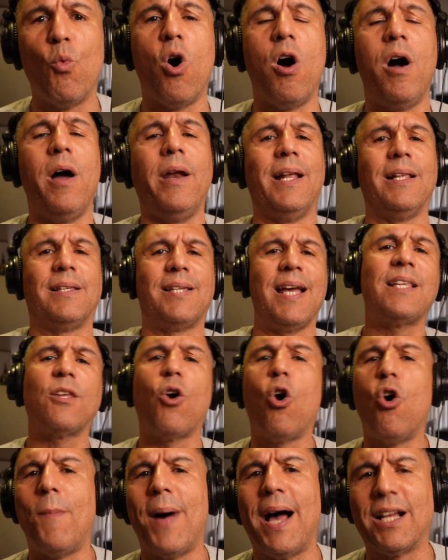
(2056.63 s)
one and take
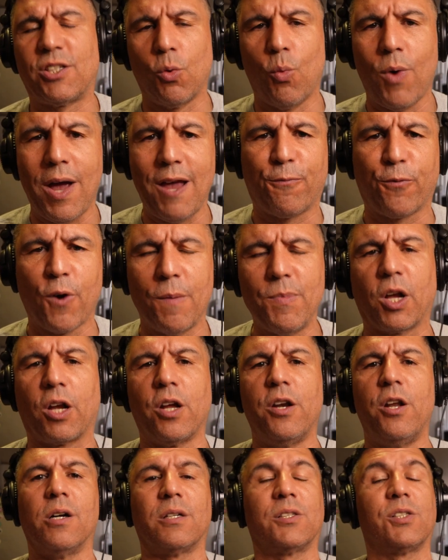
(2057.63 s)
the home ice away from the
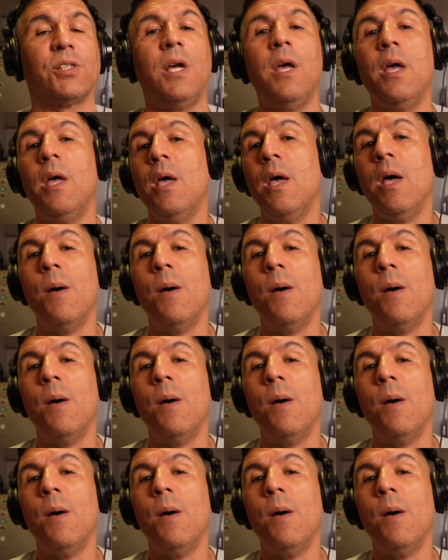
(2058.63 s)
Canucks.